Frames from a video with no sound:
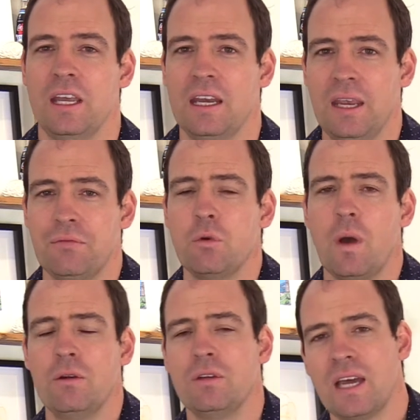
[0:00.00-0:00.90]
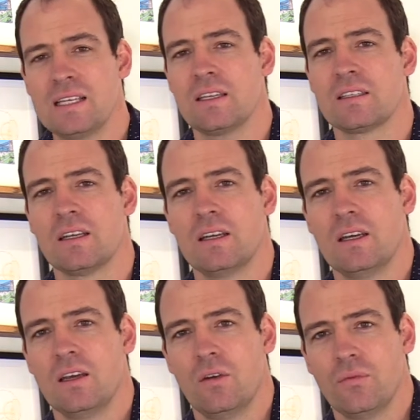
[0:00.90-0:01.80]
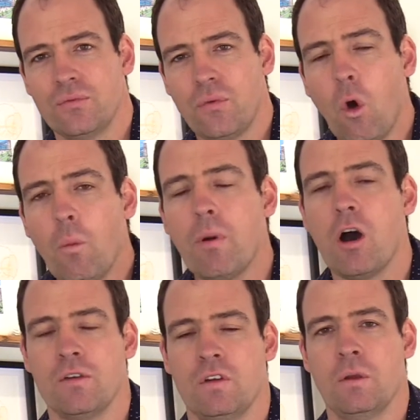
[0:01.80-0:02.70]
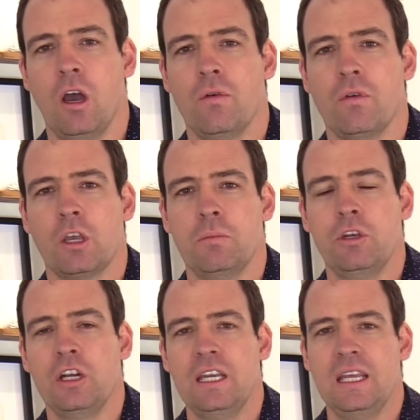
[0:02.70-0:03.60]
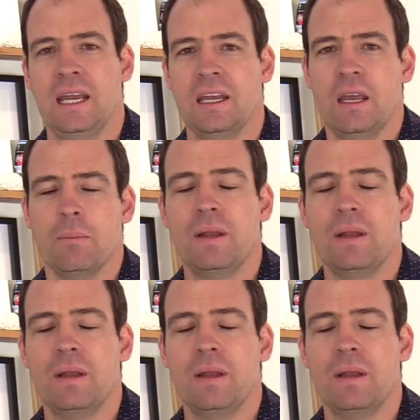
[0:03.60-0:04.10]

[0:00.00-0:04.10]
And everyone who doesn't form part of a community and